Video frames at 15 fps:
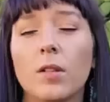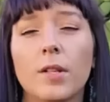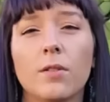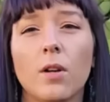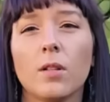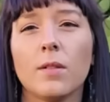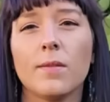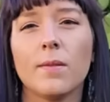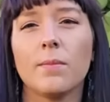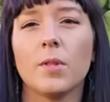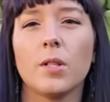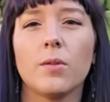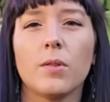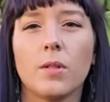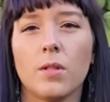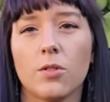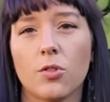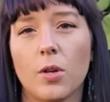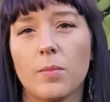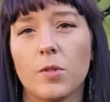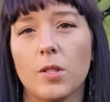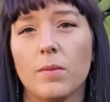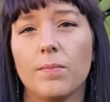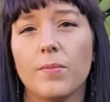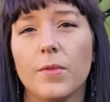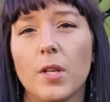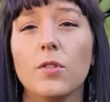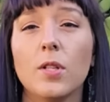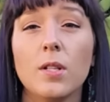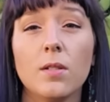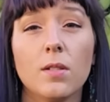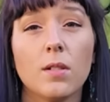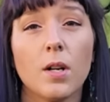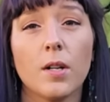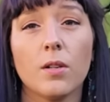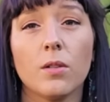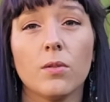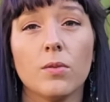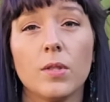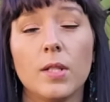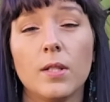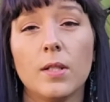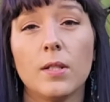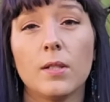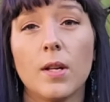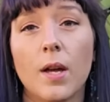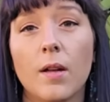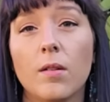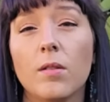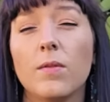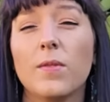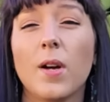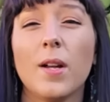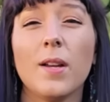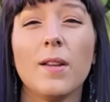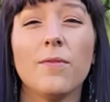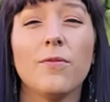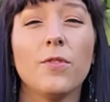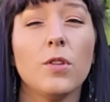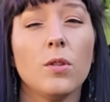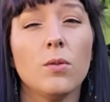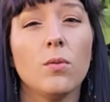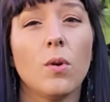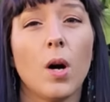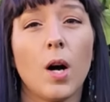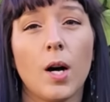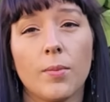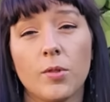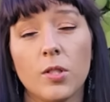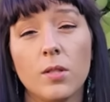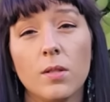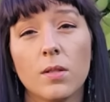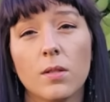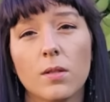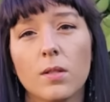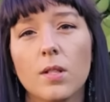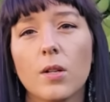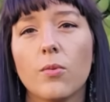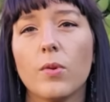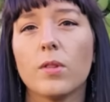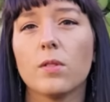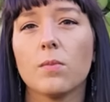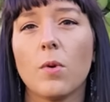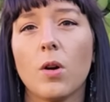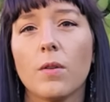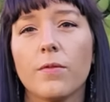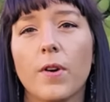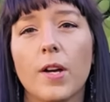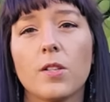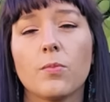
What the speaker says: I'll link all of them below in the description. If you didn't start your own seedlings yet, you've got a few options. Stick with small,